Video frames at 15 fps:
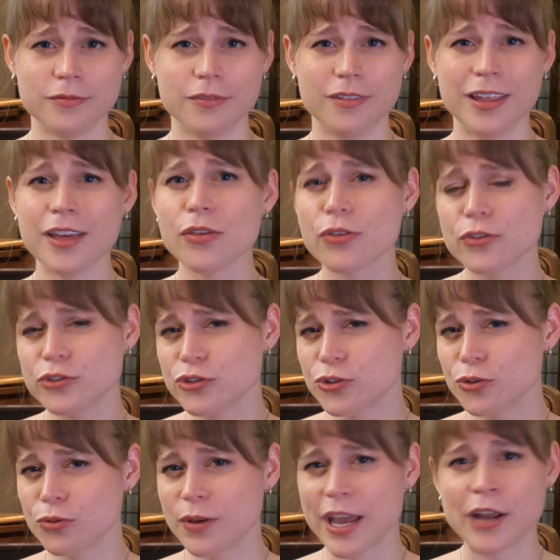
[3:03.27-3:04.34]
Things to
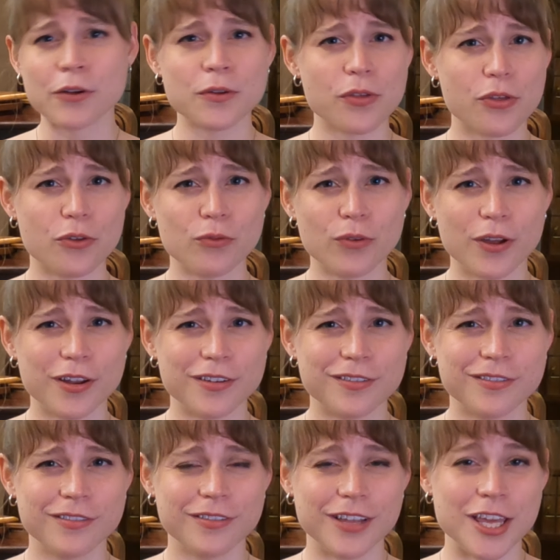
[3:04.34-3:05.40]
do, errands to
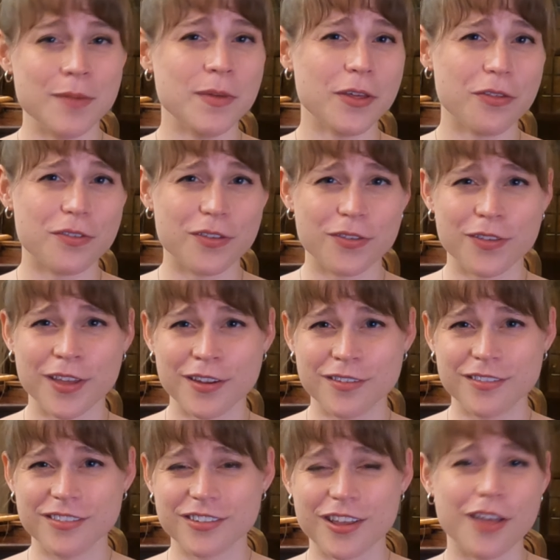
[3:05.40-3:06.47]
run, emails to
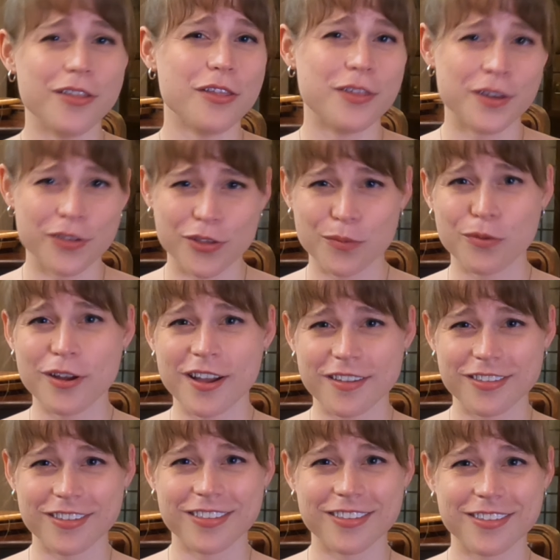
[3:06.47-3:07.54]
send, other things to
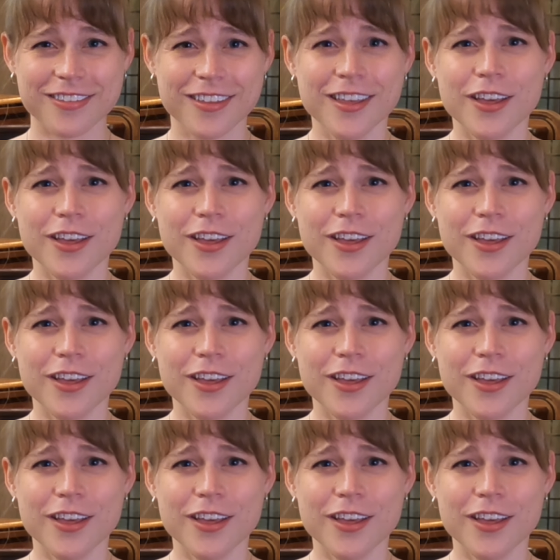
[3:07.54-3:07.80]
practice,